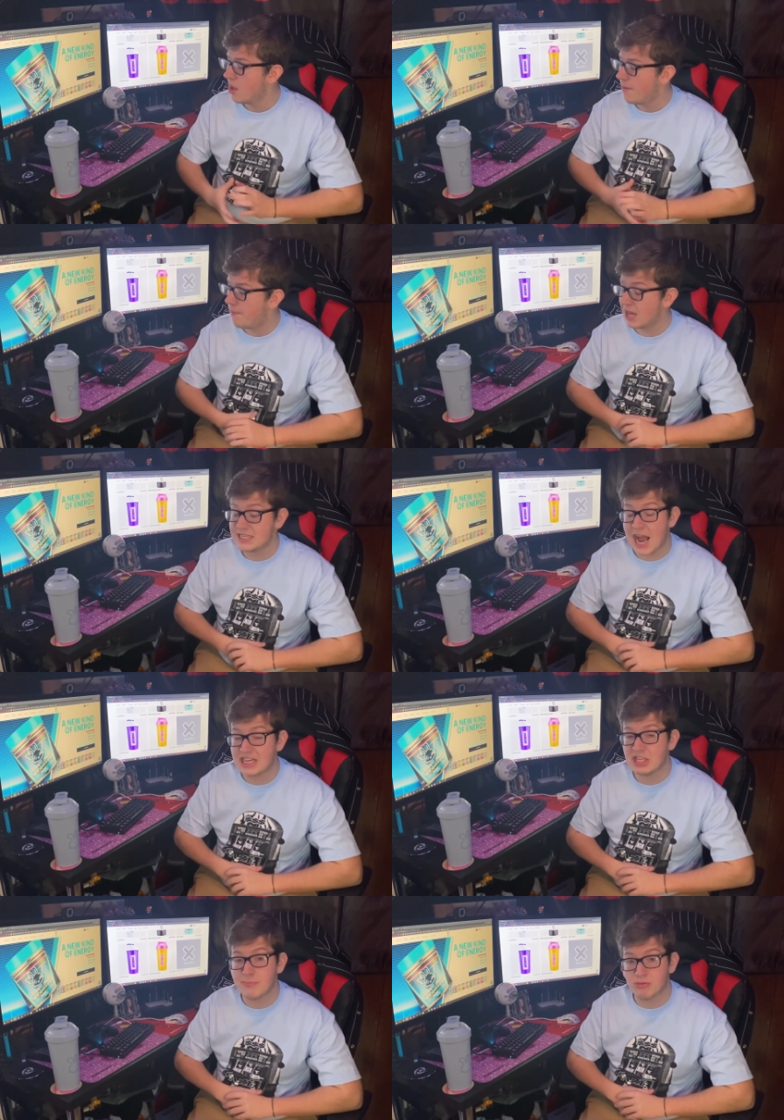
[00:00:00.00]
But it's
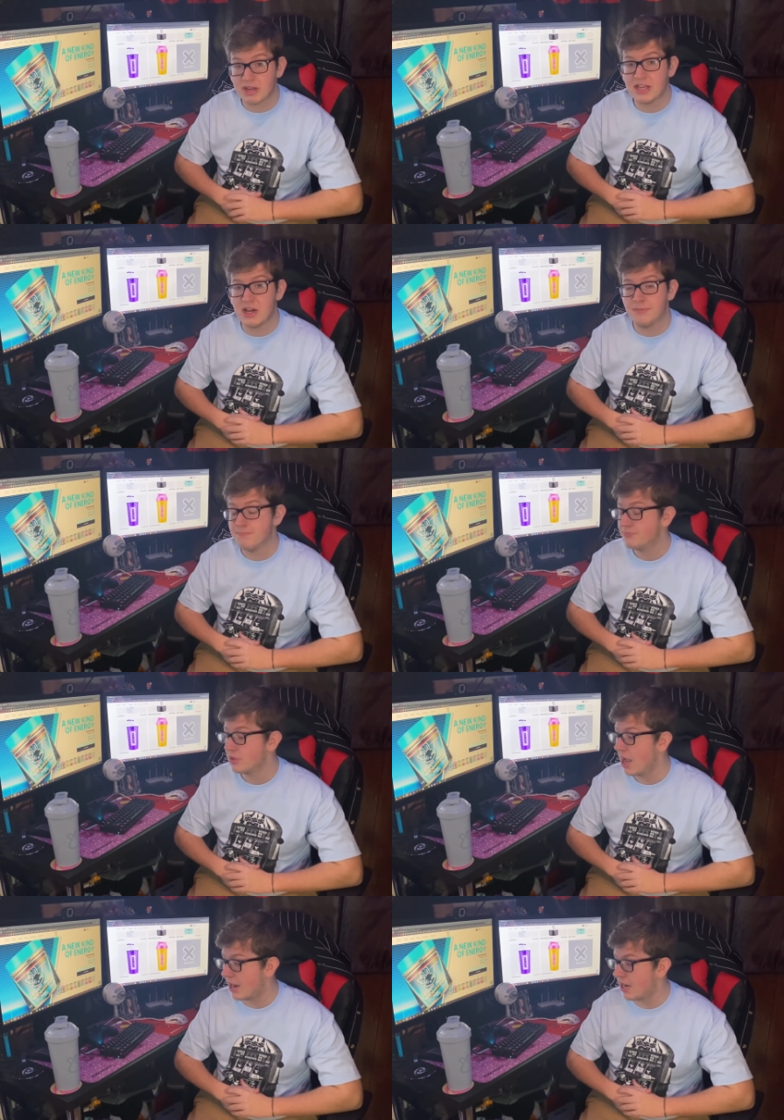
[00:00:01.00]
actually pretty good.
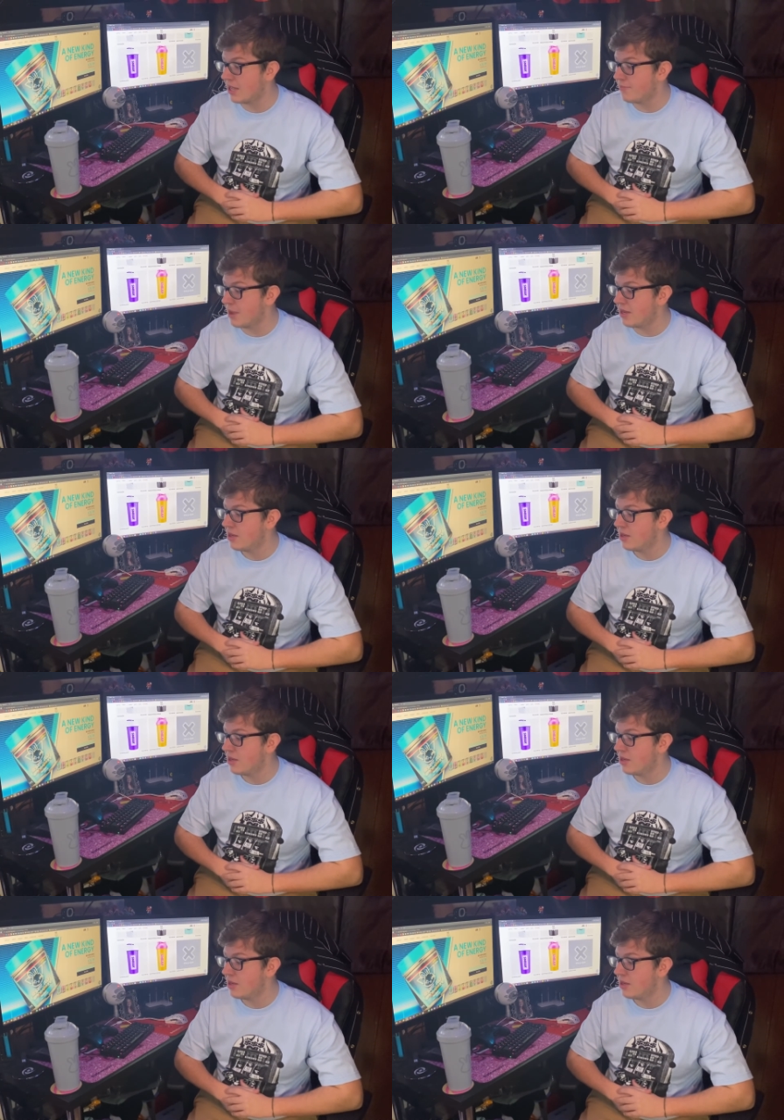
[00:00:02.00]
I got to admit.